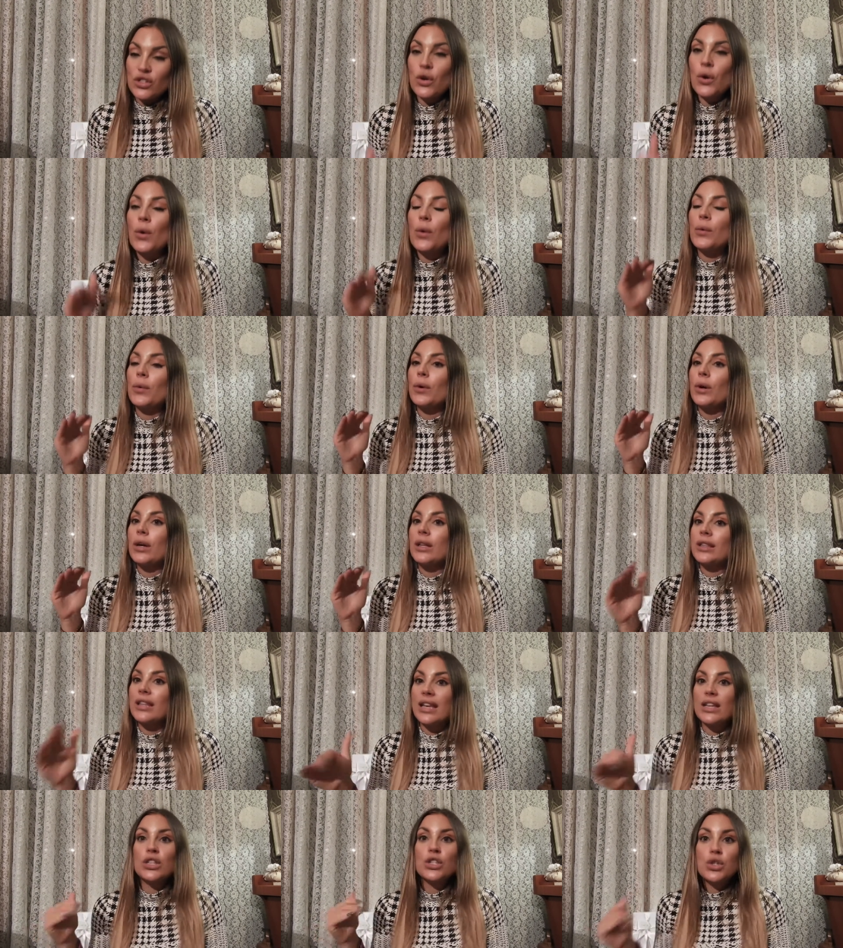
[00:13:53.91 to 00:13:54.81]
So
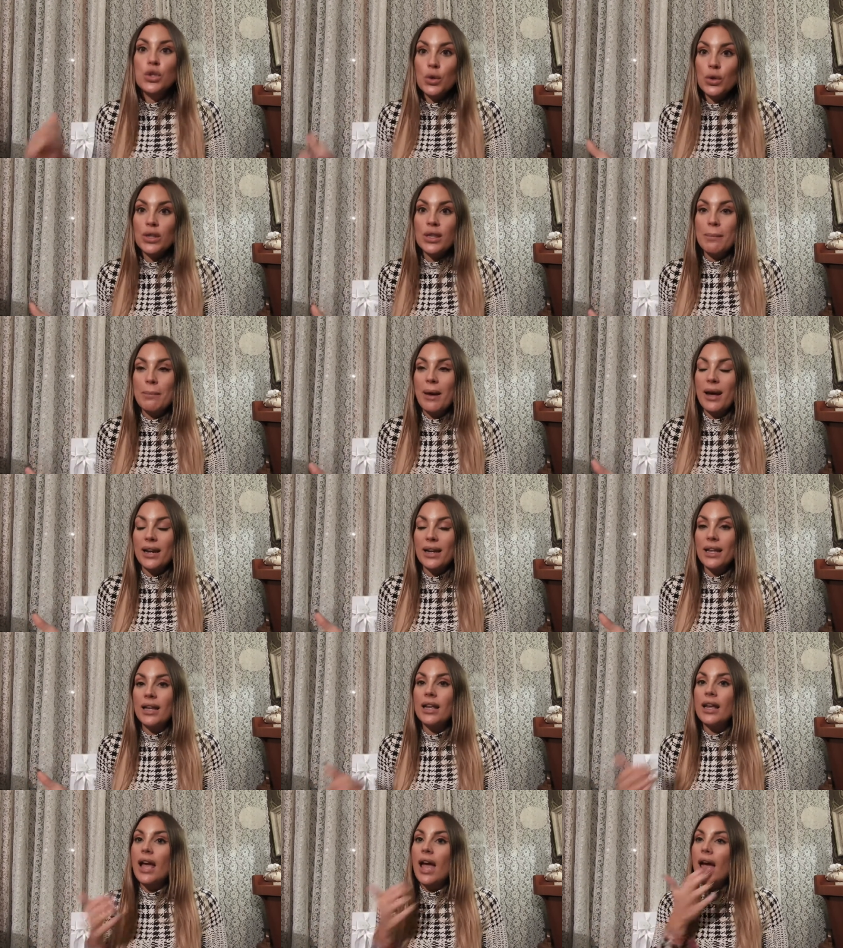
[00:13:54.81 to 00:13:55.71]
they took the
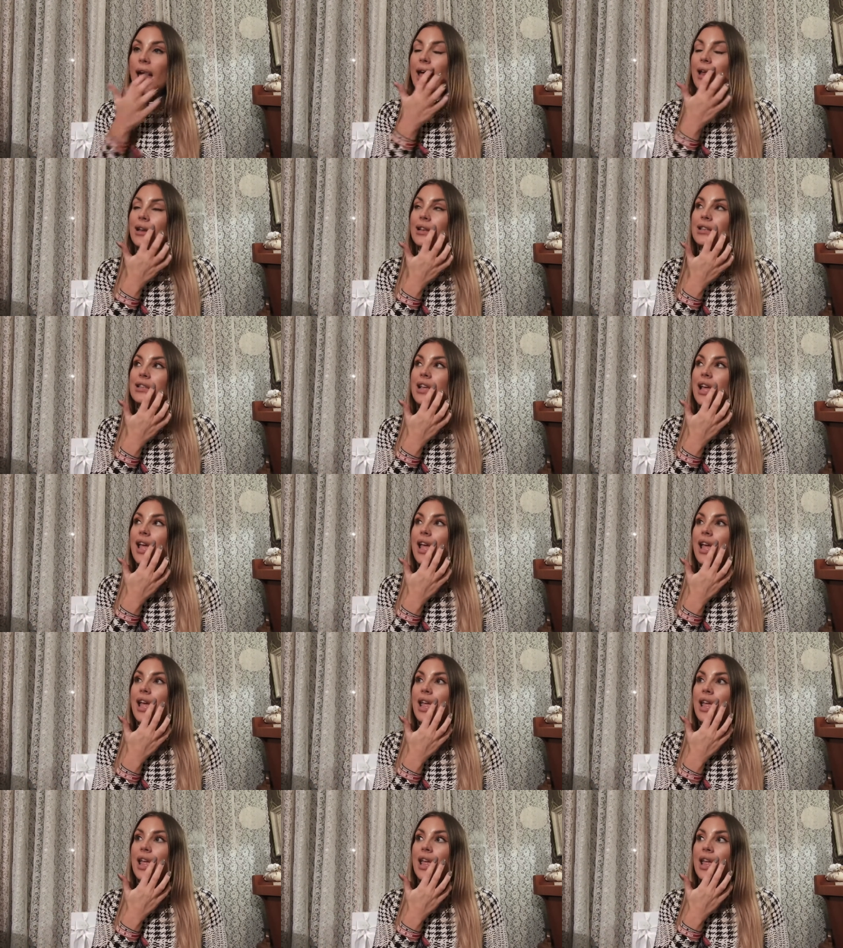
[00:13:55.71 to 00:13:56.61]
money and
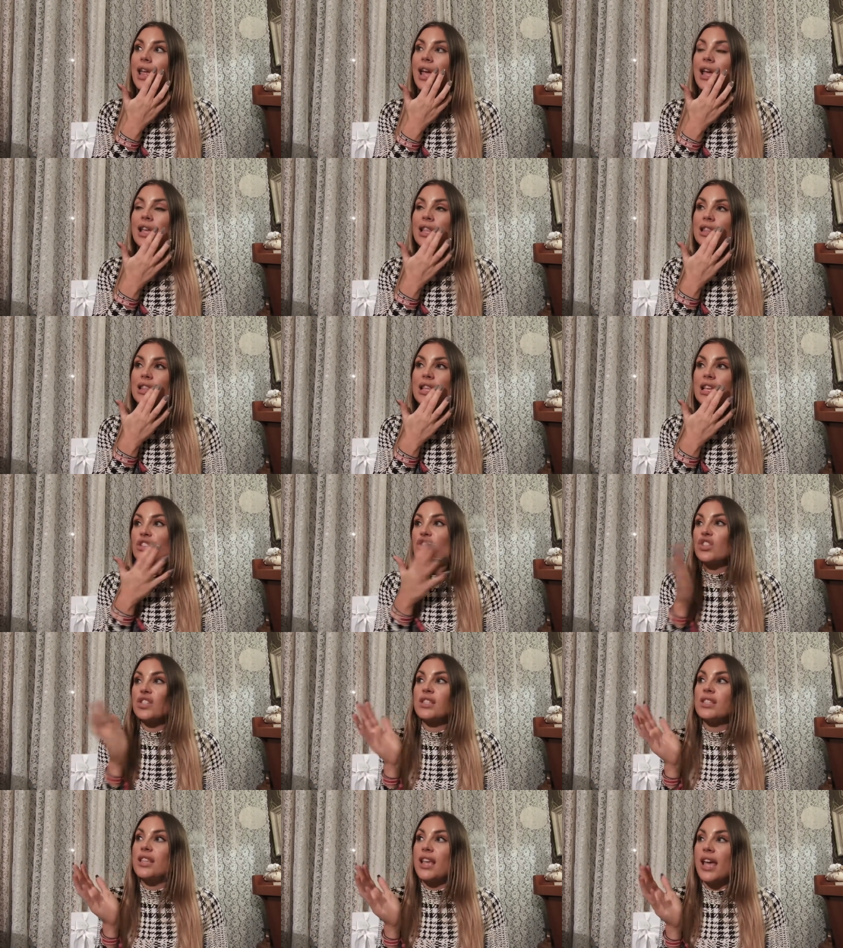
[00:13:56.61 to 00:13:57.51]
they and they
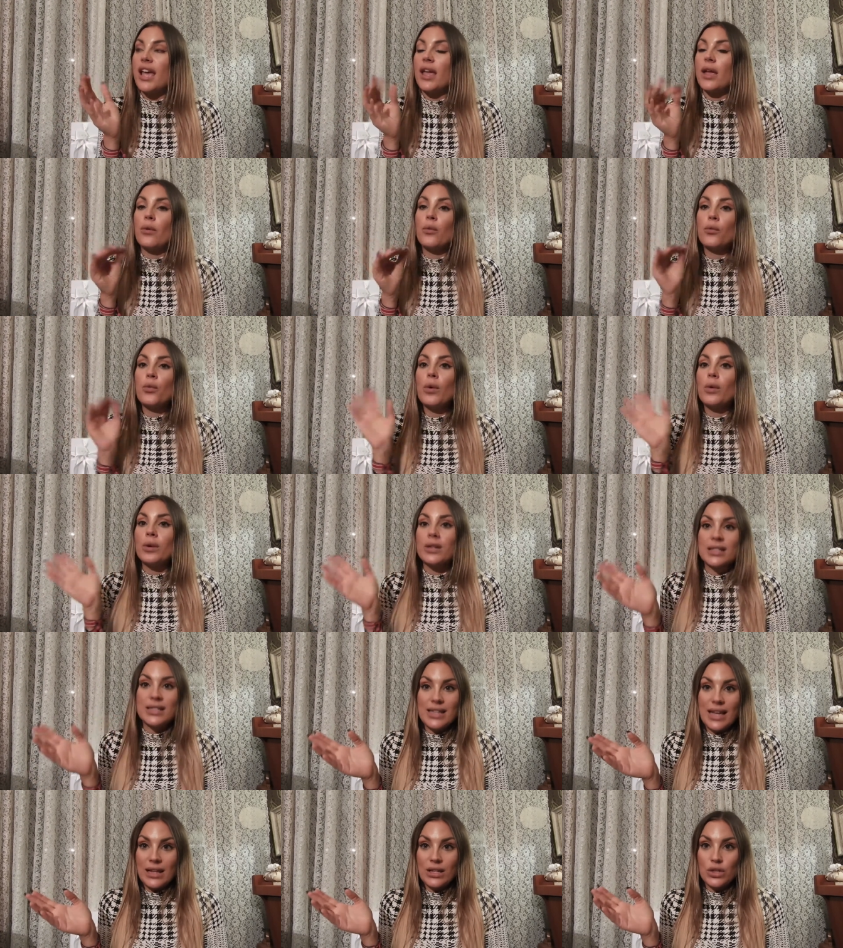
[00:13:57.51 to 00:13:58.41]
just say we will
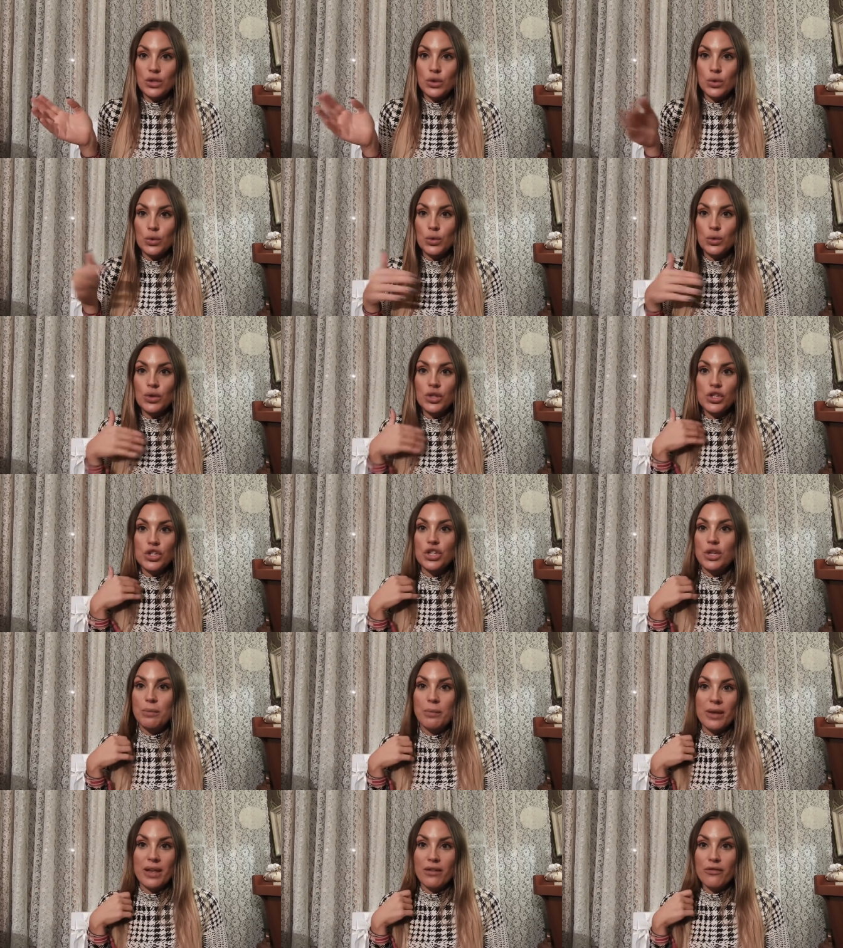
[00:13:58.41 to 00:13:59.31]
send you the
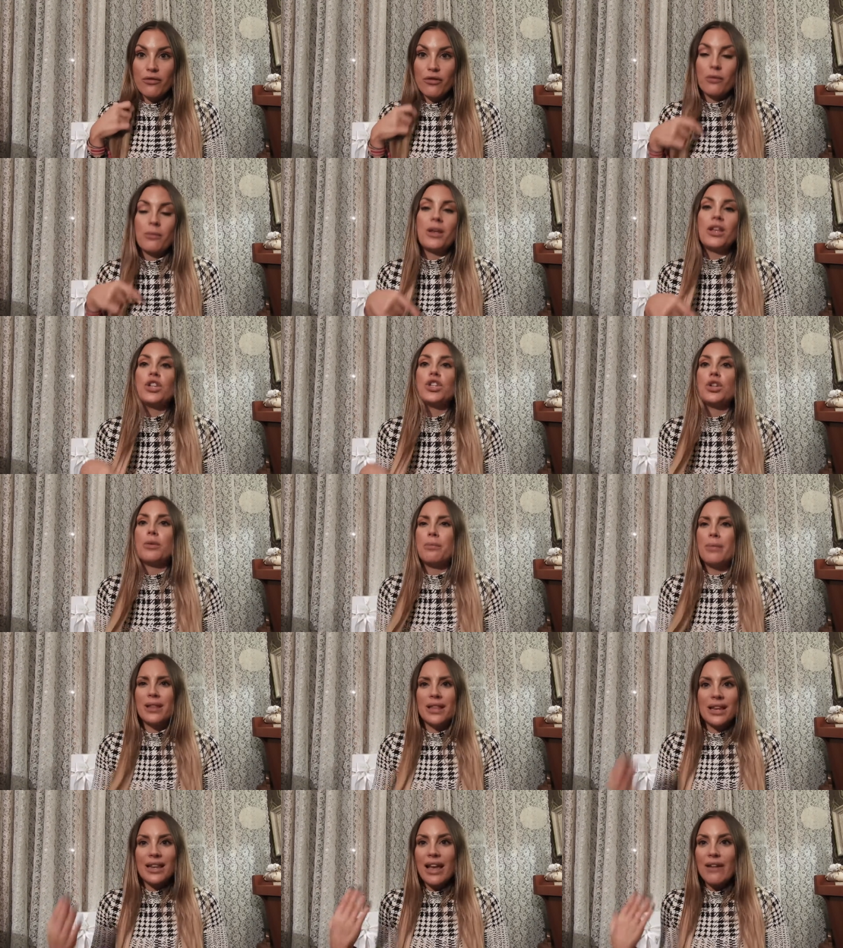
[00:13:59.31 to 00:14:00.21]
shipping information
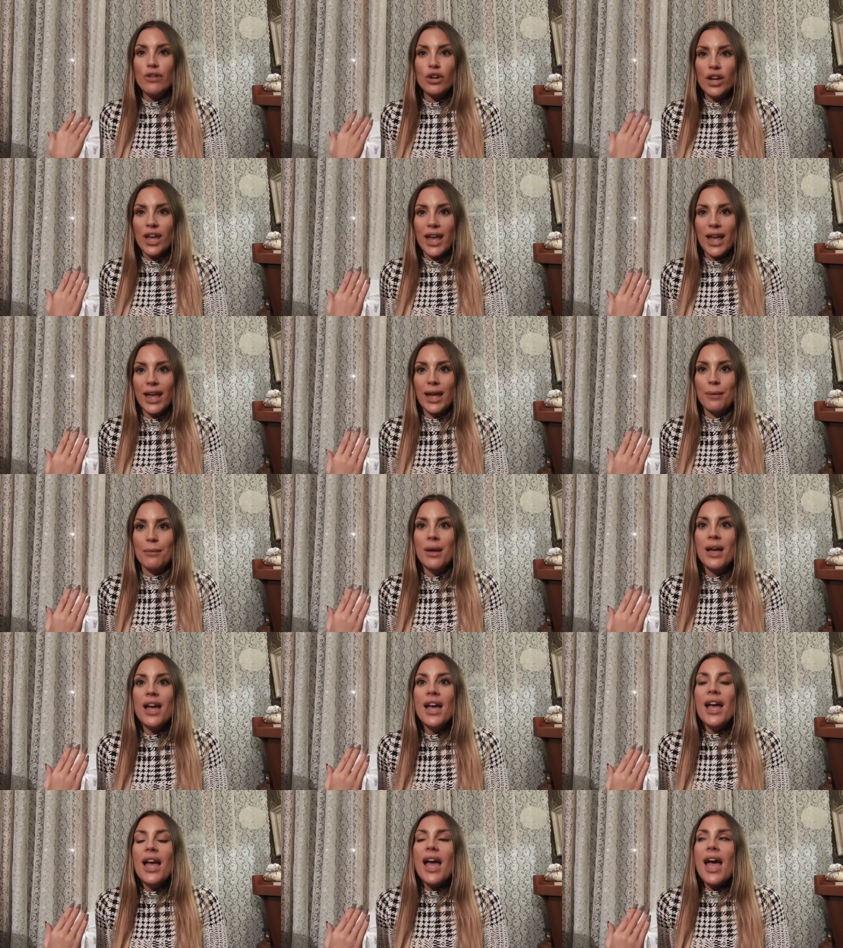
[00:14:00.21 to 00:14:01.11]
but they never came
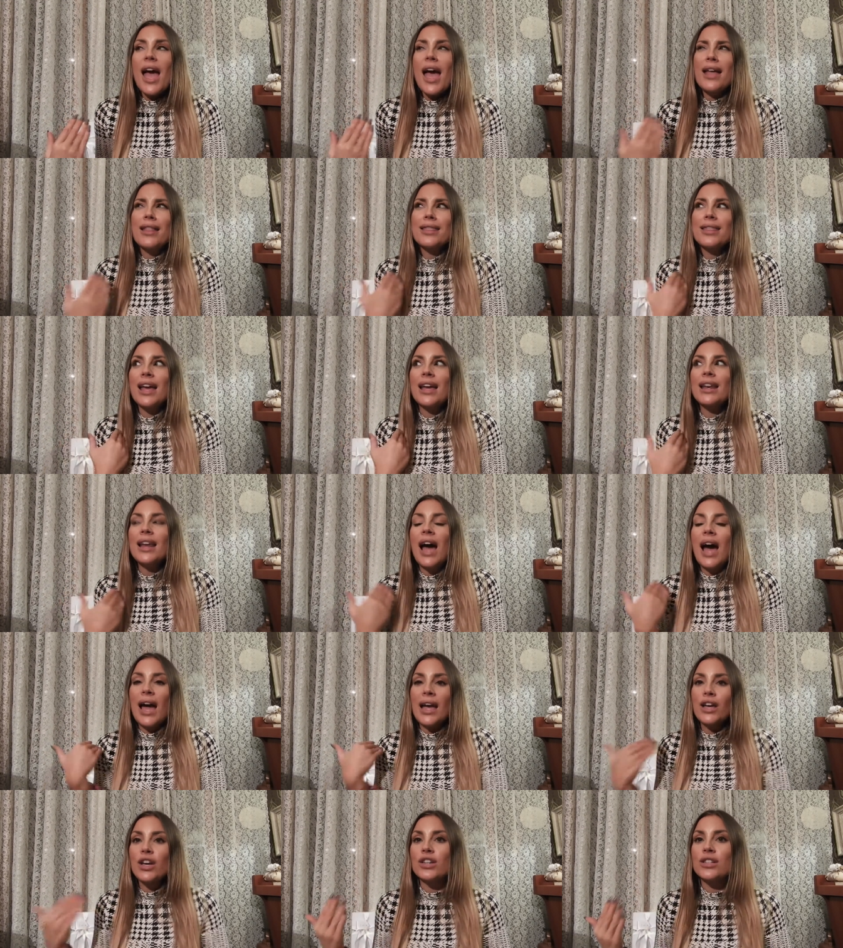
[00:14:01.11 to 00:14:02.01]
and then
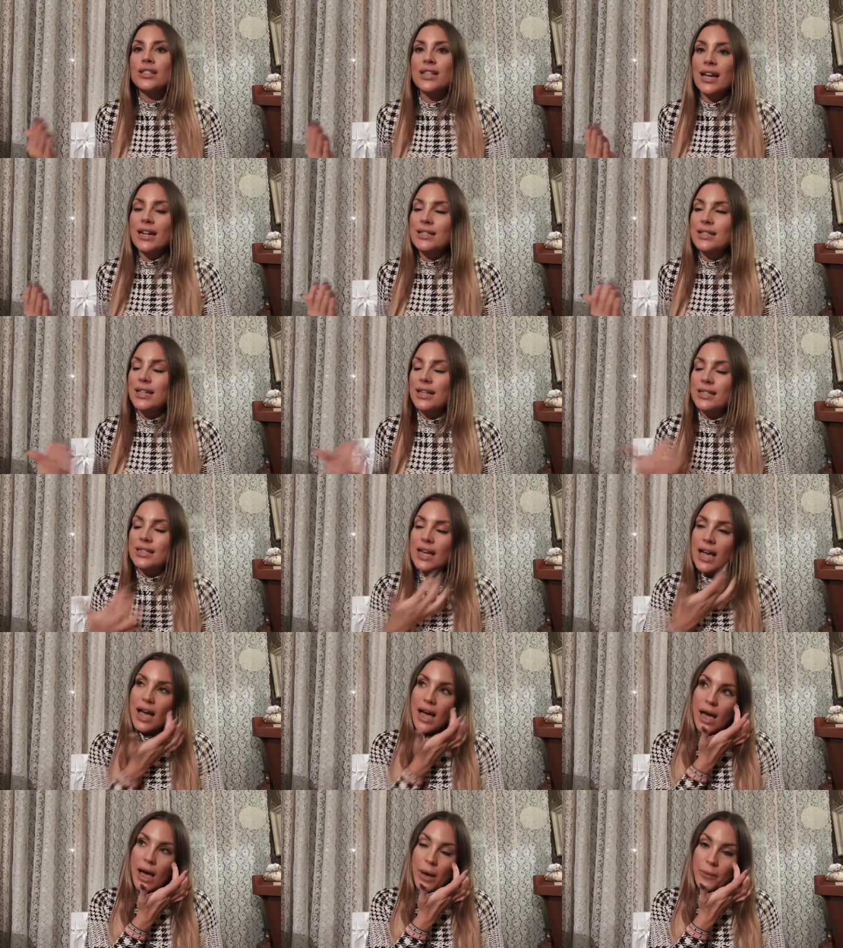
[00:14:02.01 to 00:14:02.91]
i contacted
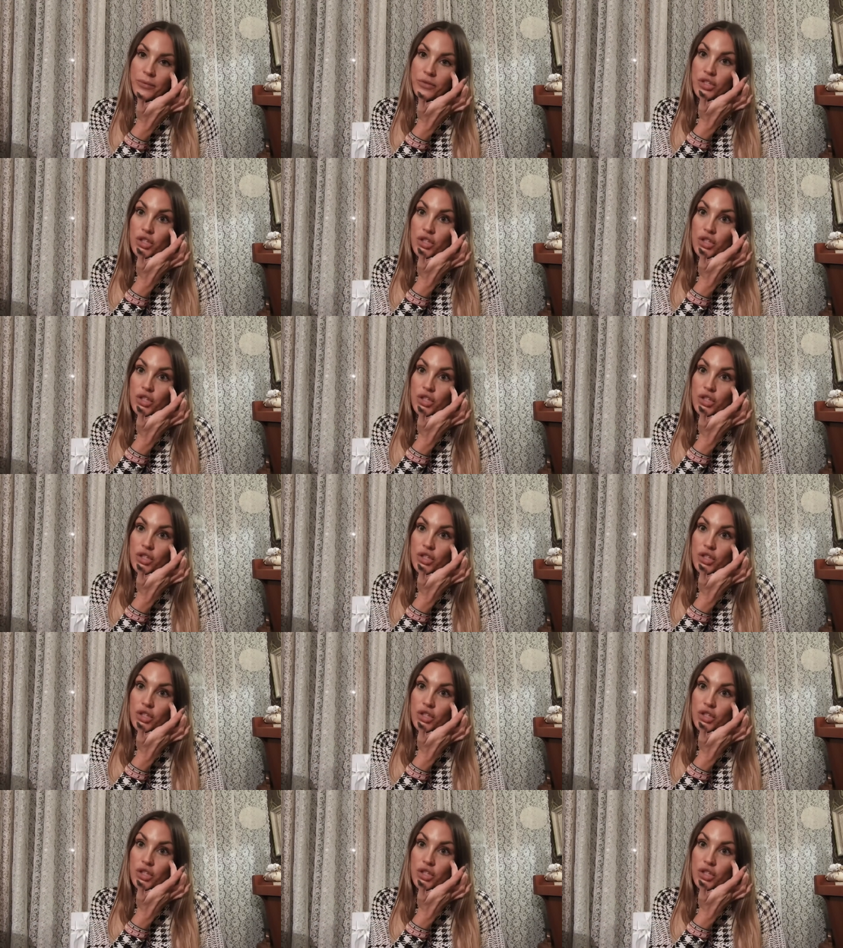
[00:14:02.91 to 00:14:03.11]
um,